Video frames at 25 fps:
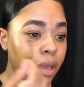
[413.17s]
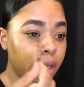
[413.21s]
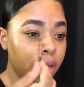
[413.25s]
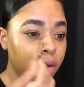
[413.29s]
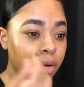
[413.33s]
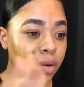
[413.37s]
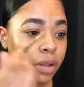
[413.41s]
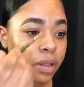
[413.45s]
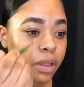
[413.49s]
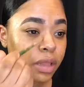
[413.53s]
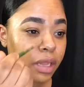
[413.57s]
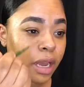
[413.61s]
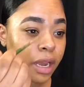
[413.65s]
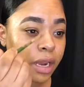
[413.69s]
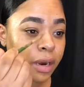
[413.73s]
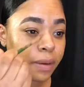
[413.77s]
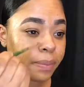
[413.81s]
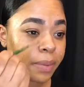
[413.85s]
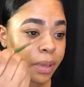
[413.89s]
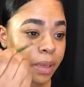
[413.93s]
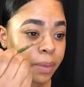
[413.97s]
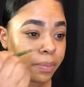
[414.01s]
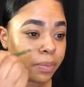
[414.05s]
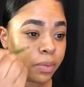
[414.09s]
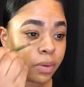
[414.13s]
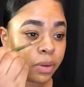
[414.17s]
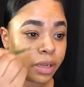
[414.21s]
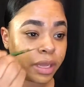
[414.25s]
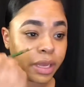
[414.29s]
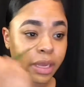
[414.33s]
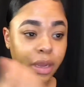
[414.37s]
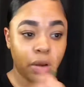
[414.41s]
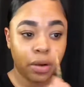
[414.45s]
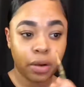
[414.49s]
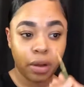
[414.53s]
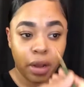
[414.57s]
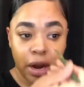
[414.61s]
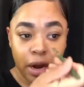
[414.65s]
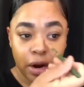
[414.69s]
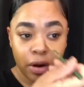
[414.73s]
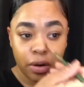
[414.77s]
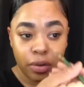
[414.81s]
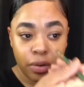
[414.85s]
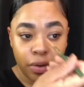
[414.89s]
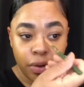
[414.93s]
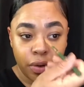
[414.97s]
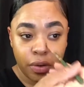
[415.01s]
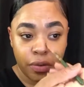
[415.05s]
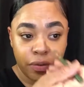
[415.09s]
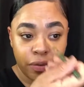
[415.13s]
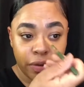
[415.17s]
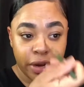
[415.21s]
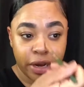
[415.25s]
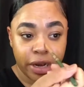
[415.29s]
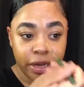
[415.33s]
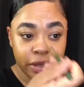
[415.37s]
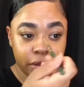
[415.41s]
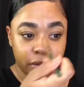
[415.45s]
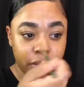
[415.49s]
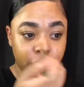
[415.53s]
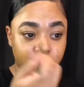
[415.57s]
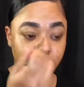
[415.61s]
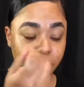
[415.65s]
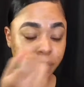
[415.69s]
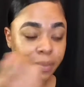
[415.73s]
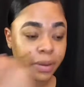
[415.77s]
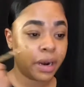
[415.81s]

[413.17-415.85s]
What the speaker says: I know a lot of people, like, I don't know if you guys know,